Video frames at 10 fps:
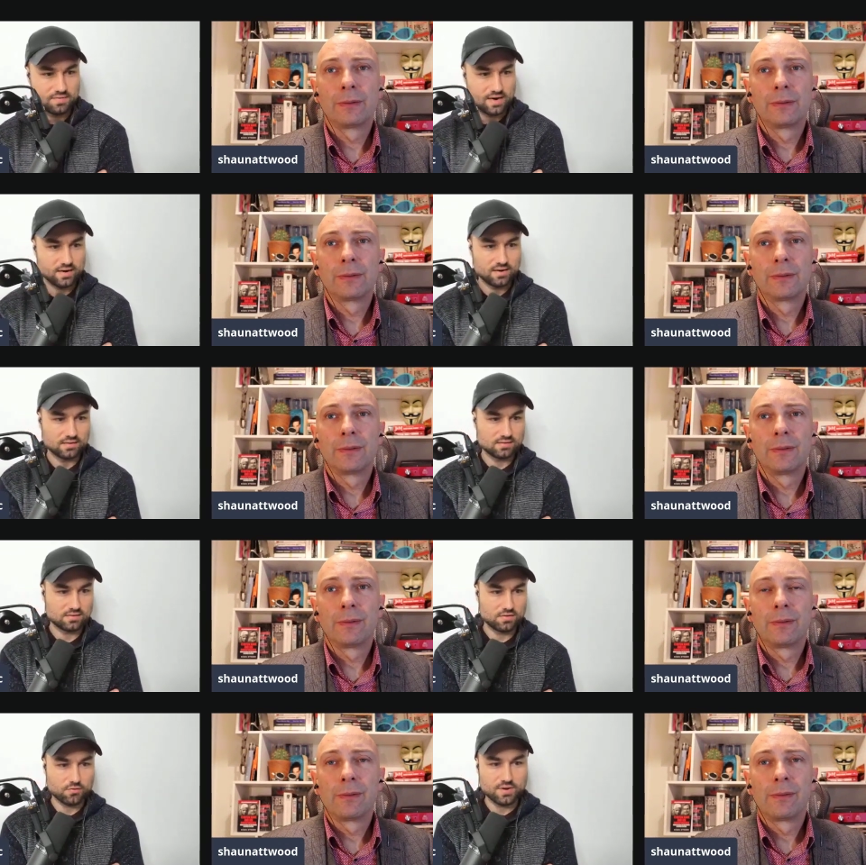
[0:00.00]
Speaker 1: divided. It's
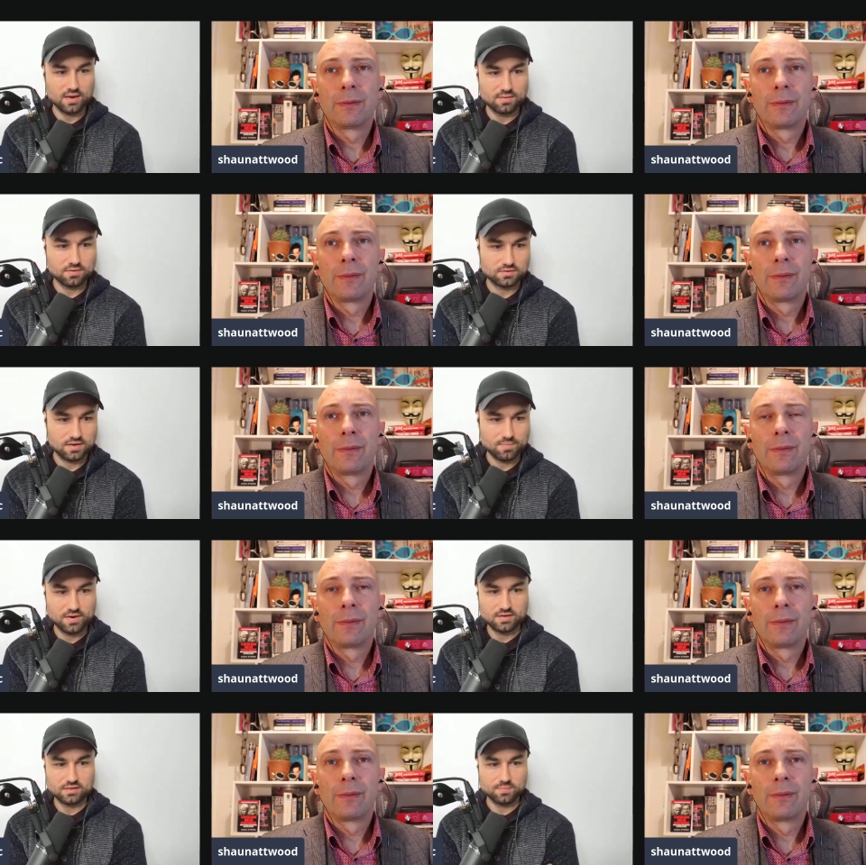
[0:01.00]
three levels: you have
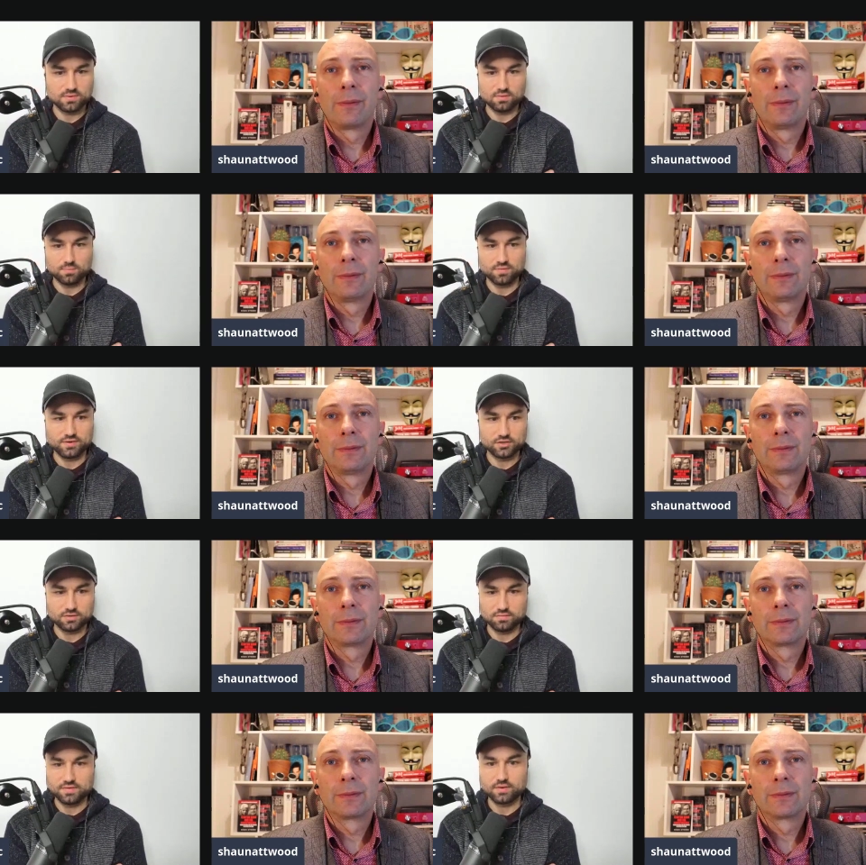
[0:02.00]
municipal, provincial,
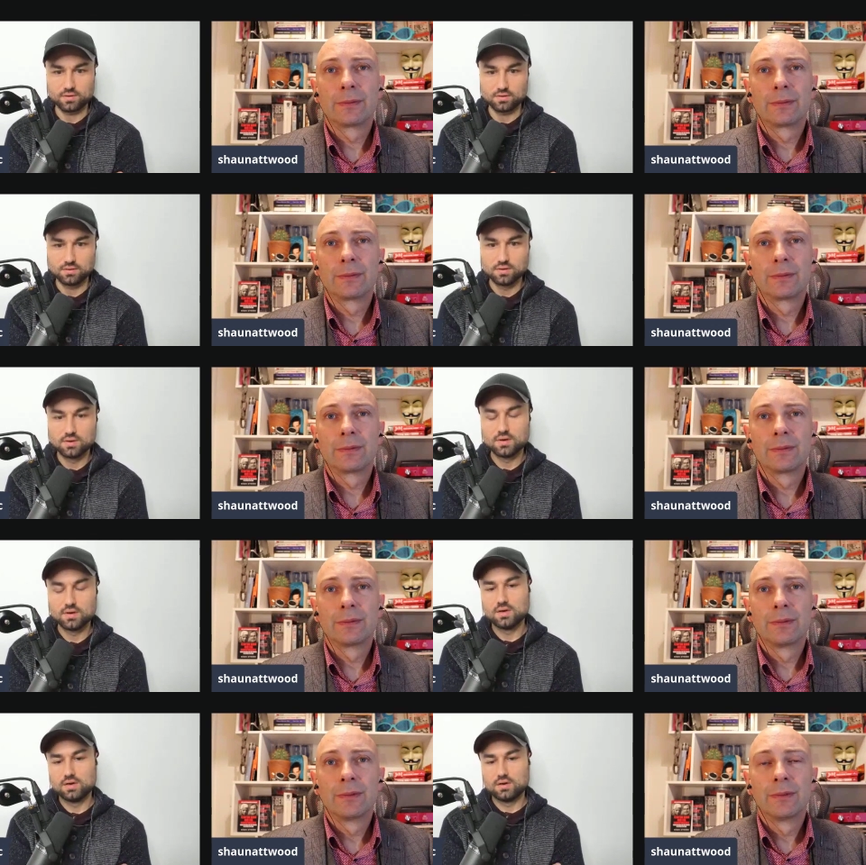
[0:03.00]
and federal.
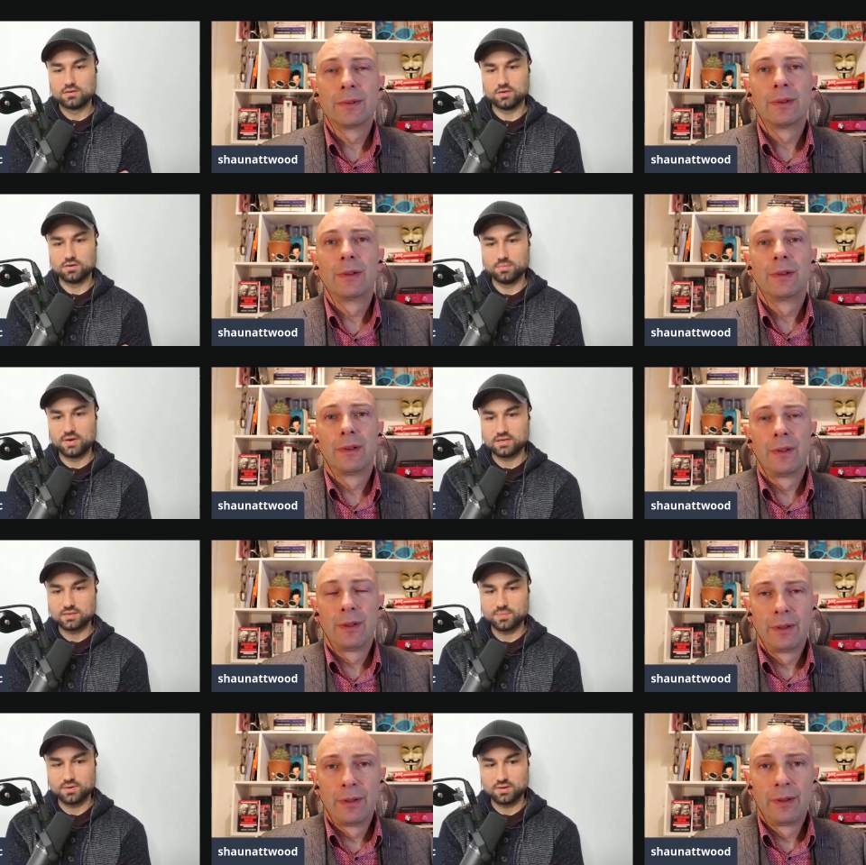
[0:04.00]
So
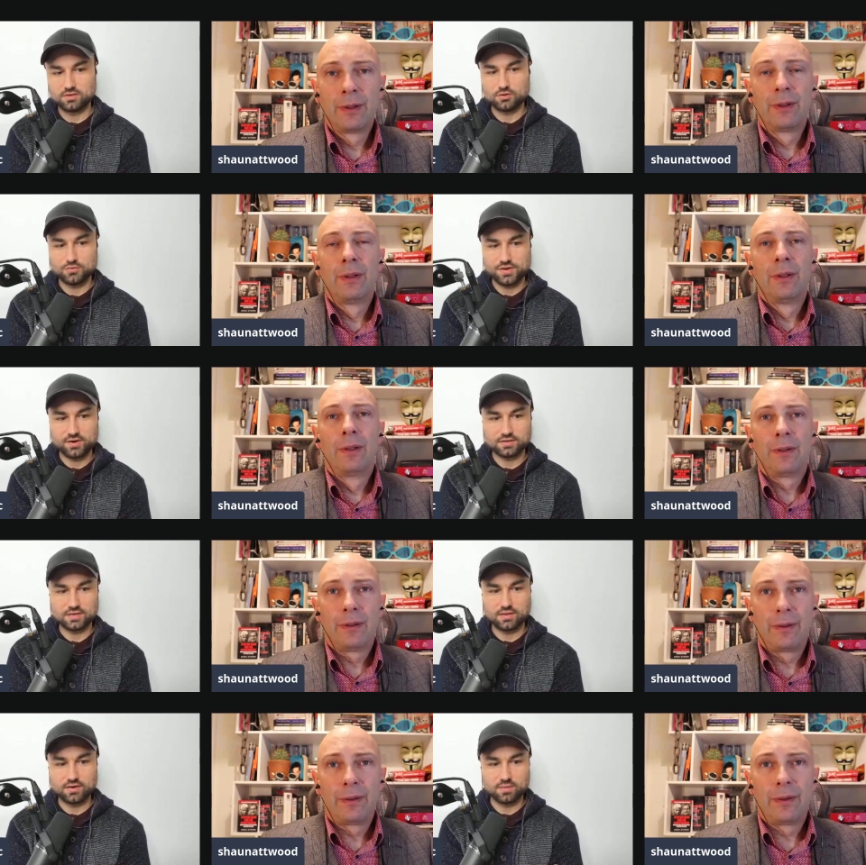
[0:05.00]
municipal is two years
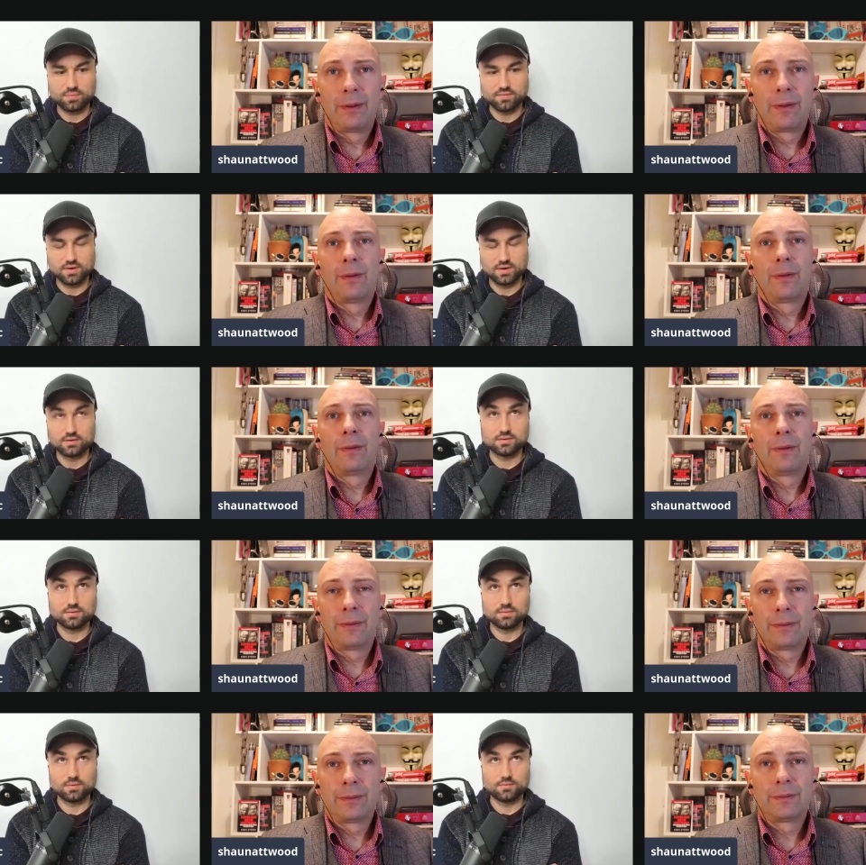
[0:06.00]
under. Uh,
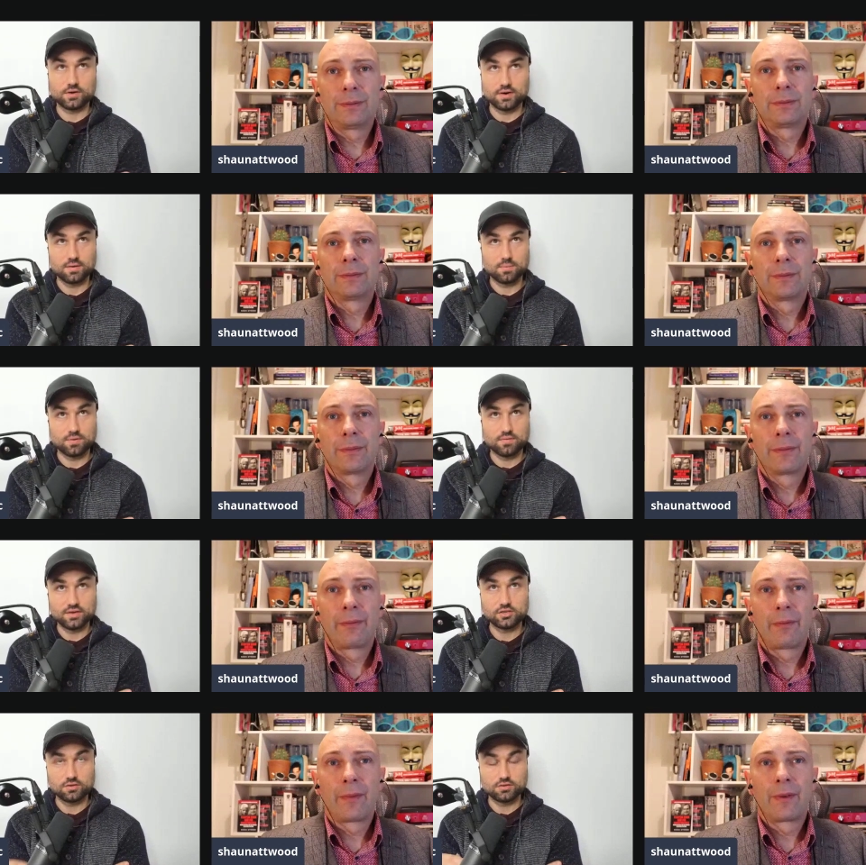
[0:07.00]
well, I'm sorry,
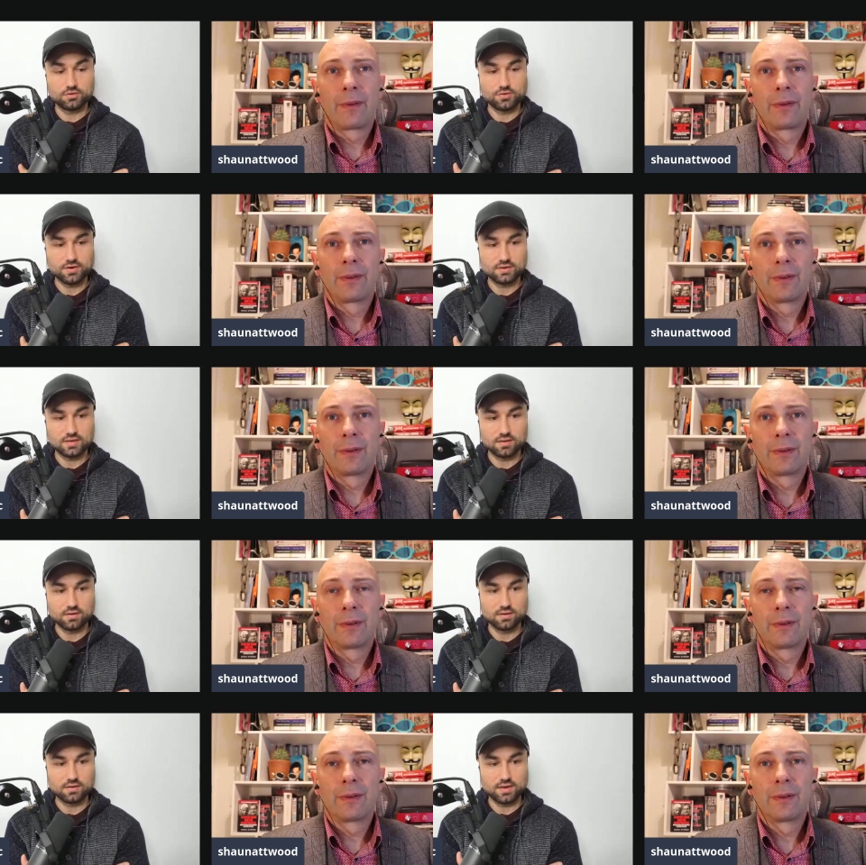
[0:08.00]
provincial is two years
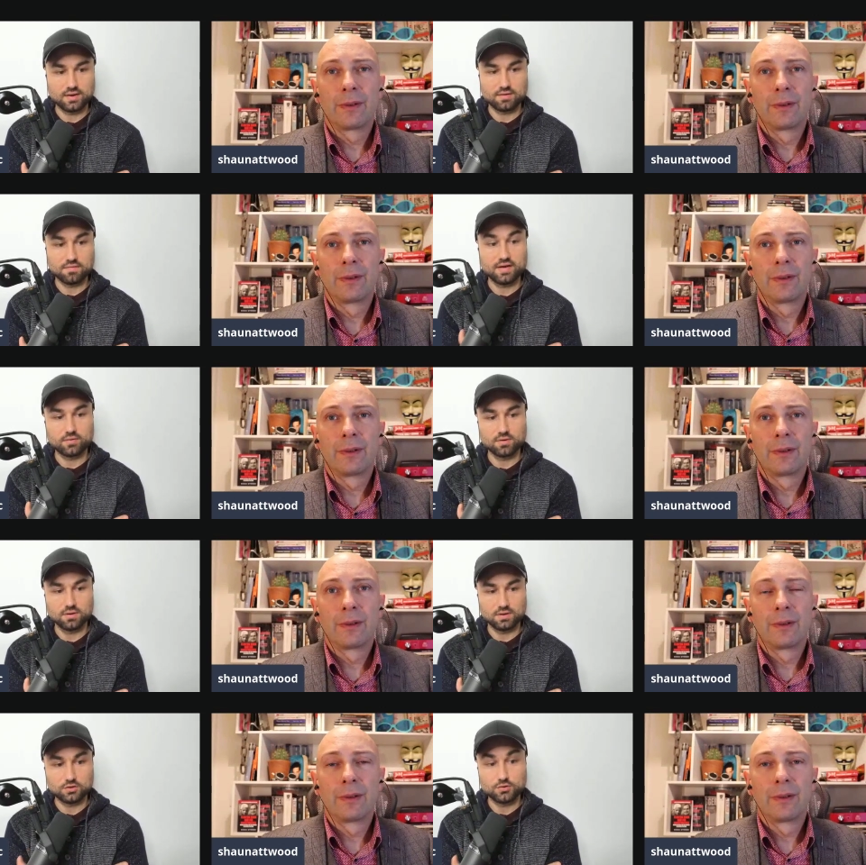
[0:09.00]
under. Then
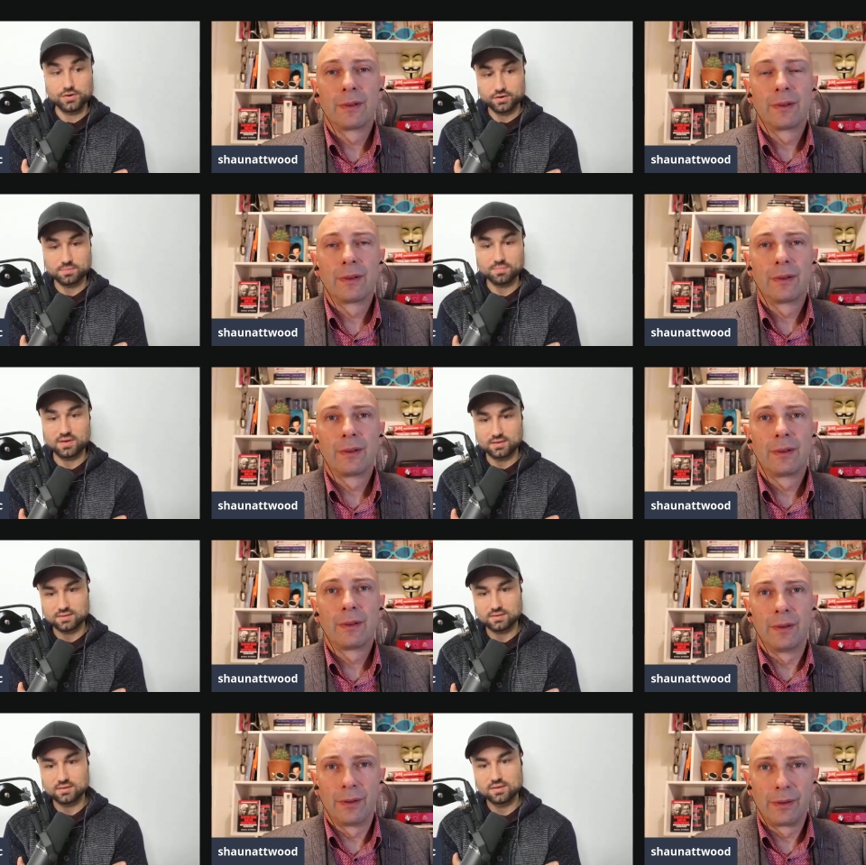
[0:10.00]
federal is two years
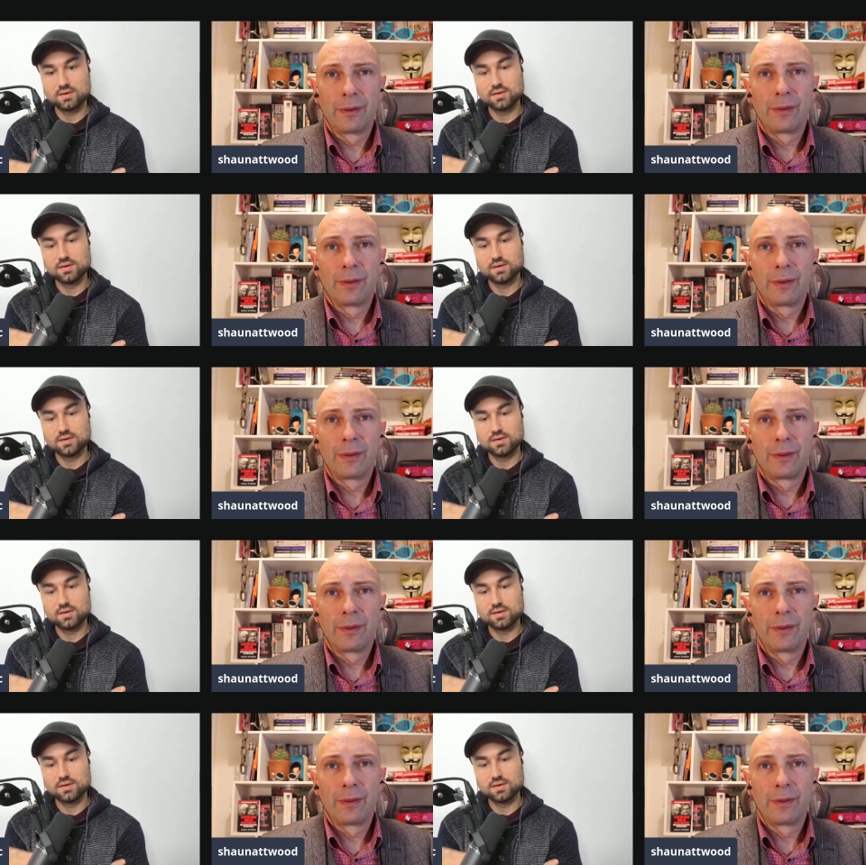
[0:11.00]
plus.